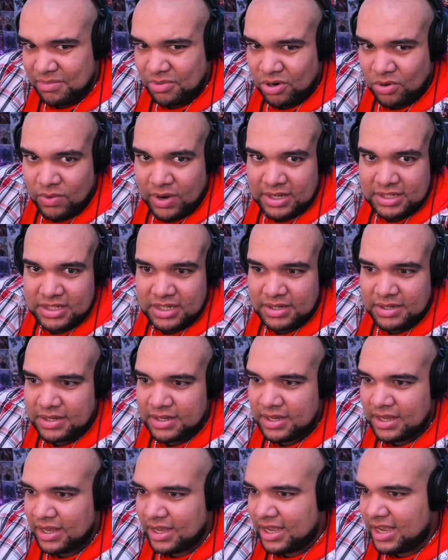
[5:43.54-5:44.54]
Poor Wesley.
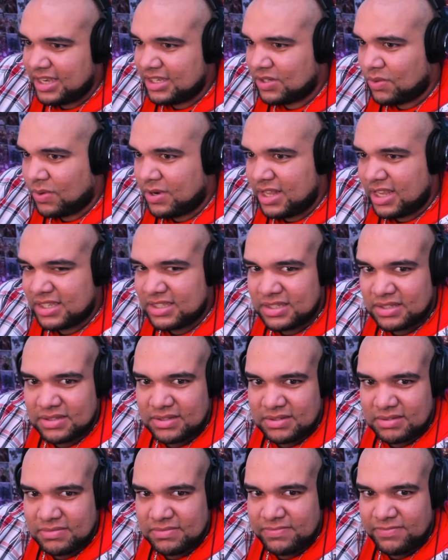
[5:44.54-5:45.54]
He's the one that
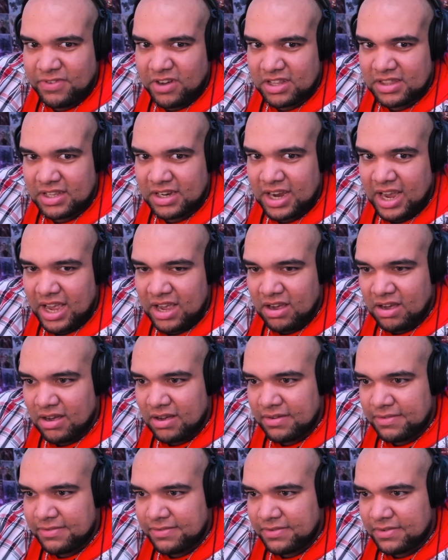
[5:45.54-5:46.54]
fought the guy
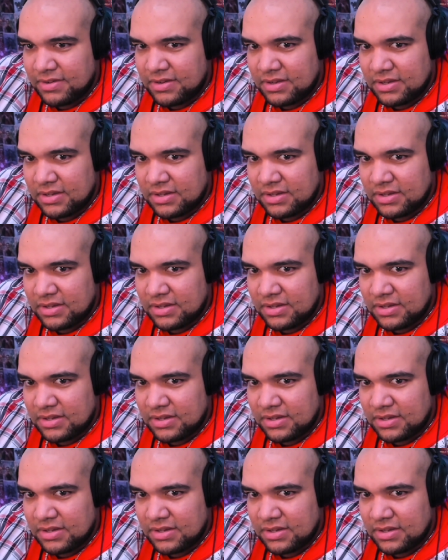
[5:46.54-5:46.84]
off.